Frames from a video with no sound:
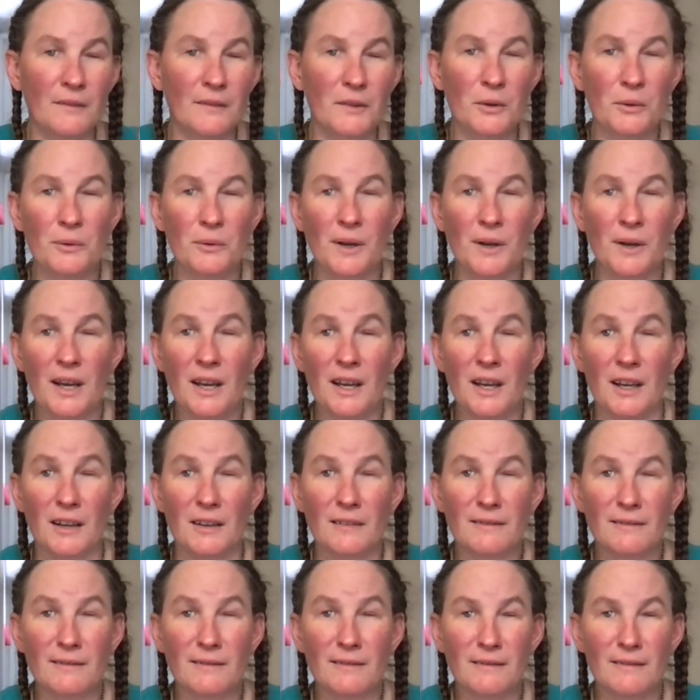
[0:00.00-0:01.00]
Okay.
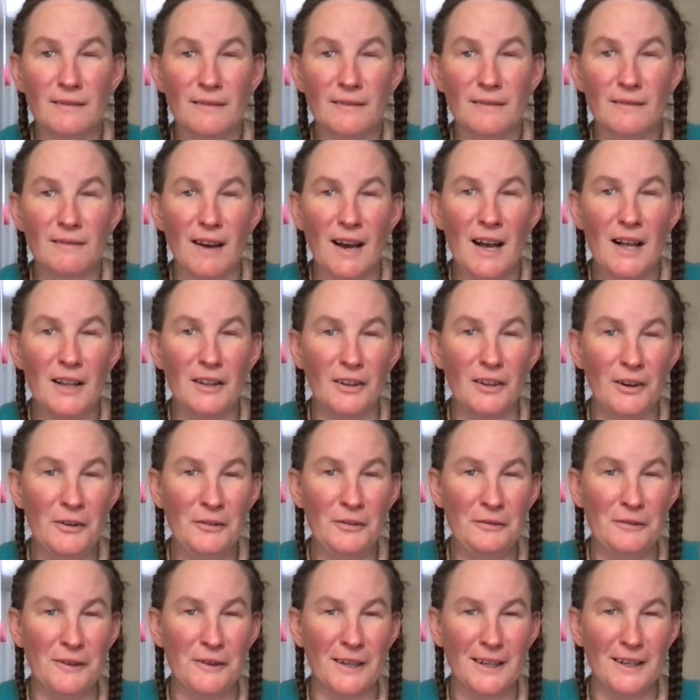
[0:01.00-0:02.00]

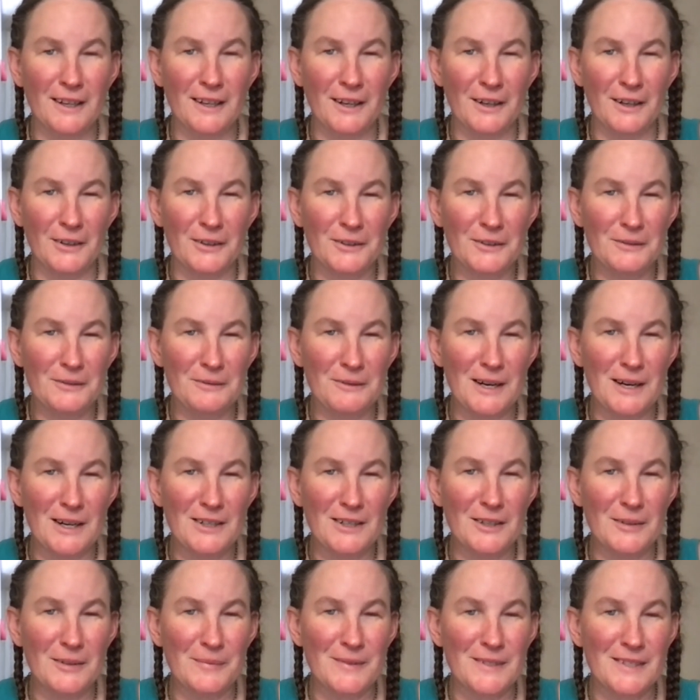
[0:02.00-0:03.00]
Hello, Virgo.
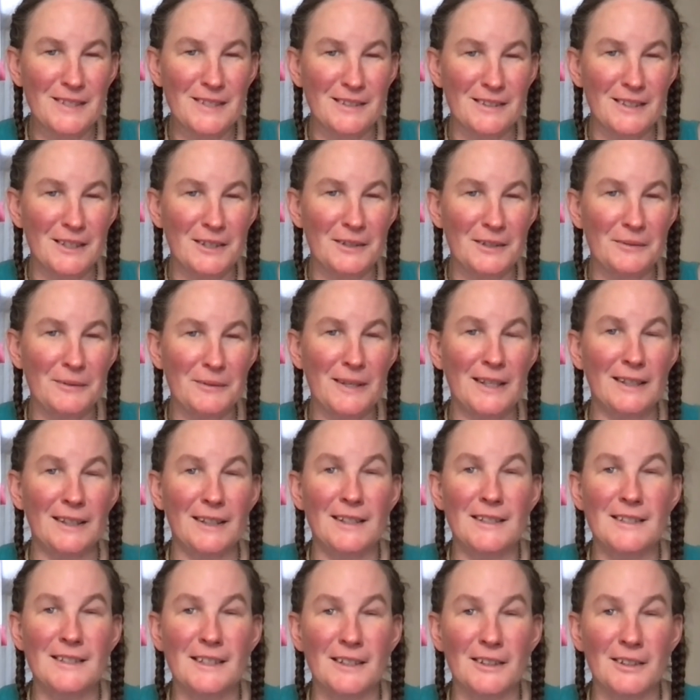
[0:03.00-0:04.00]
Welcome to your
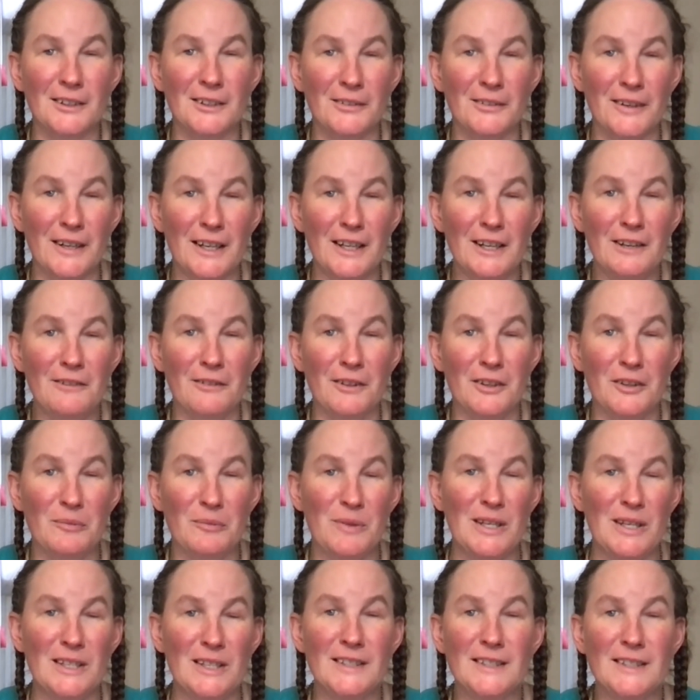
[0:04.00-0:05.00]
weekly tarot reading with
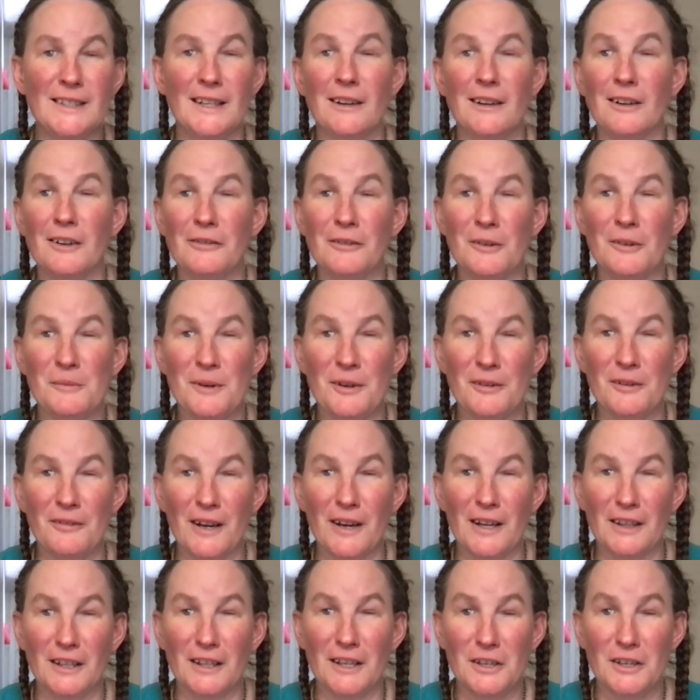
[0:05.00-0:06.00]
me, Sarah from
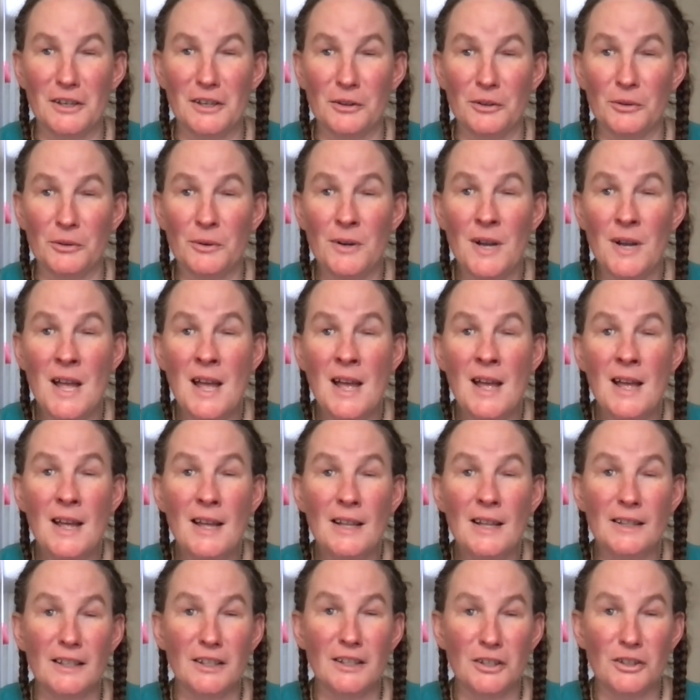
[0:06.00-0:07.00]
Divinelyyou.
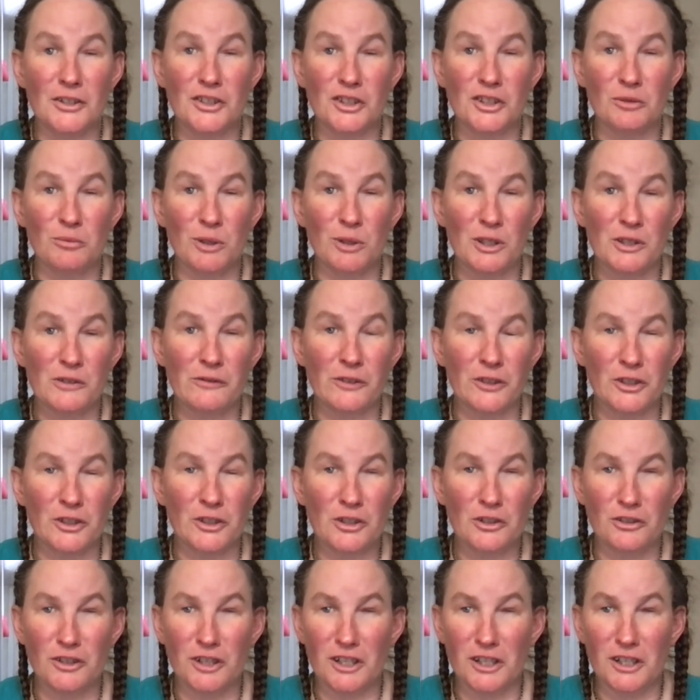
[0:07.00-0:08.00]
Thank you so much for
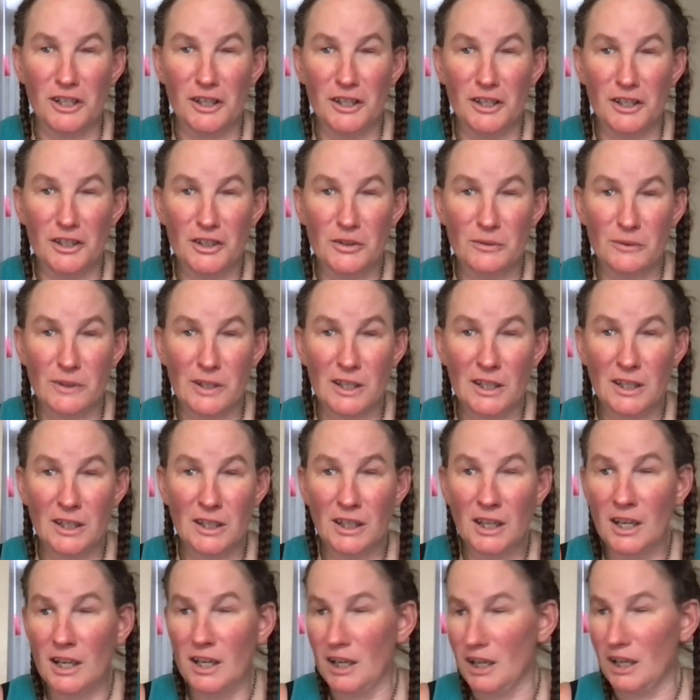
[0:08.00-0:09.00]
tuning in this week.
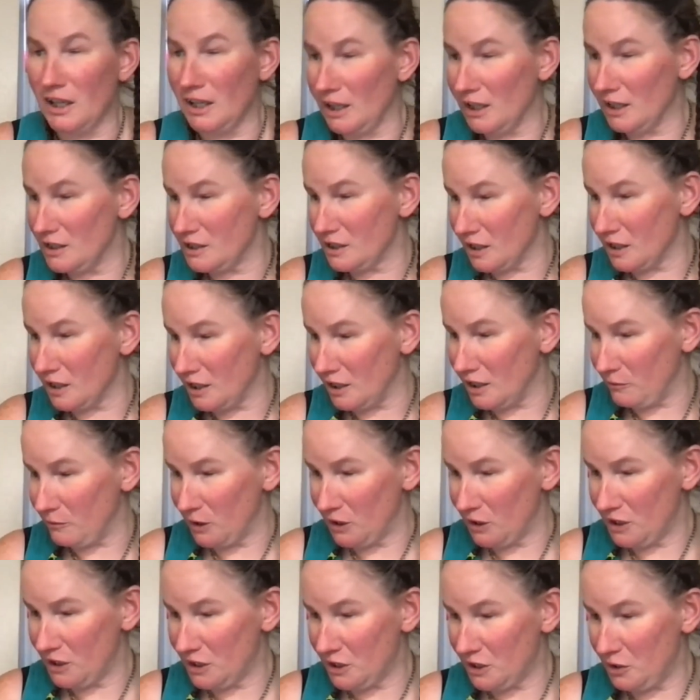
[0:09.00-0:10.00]
And
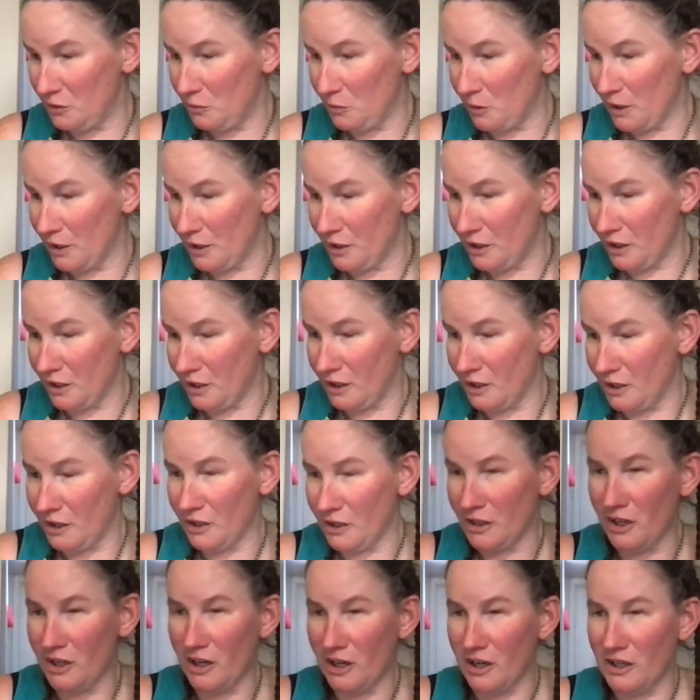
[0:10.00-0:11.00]
let's see what
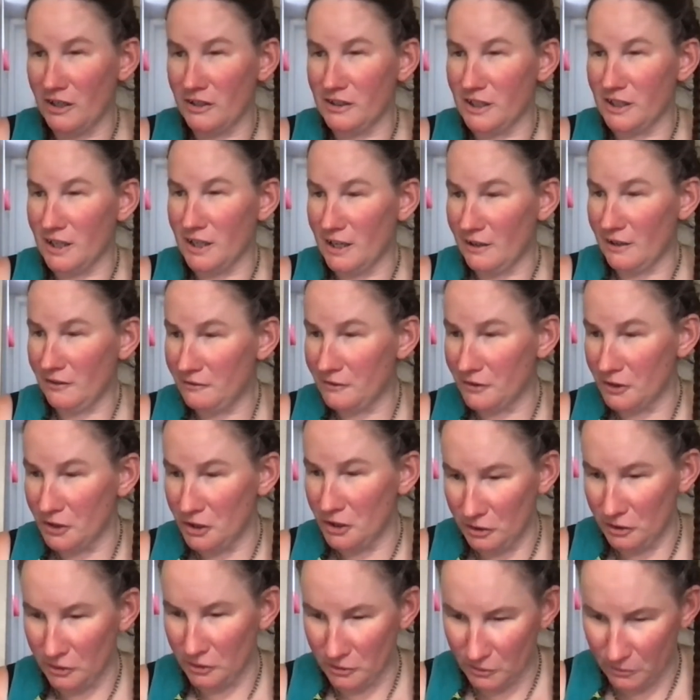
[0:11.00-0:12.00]
the cards have for
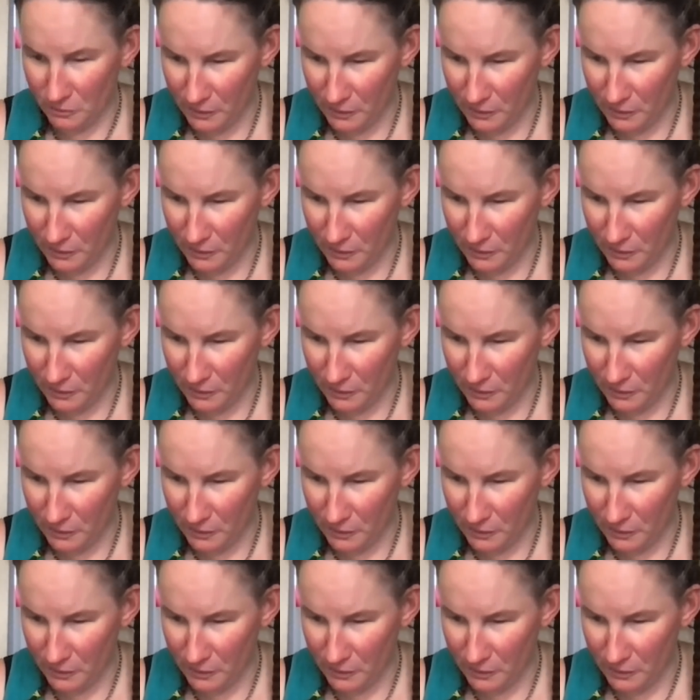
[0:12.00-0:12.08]
you.